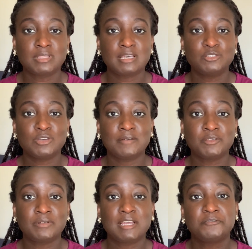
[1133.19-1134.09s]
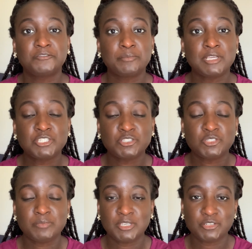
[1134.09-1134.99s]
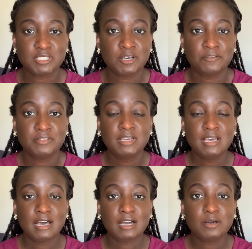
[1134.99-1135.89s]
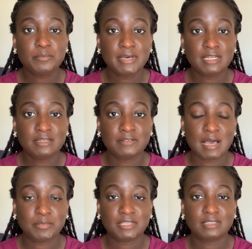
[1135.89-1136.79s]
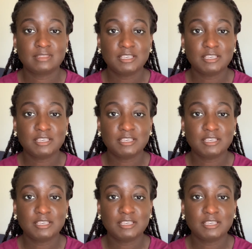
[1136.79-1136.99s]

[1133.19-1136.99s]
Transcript: that you have the right information to make yourself a competitive applicant.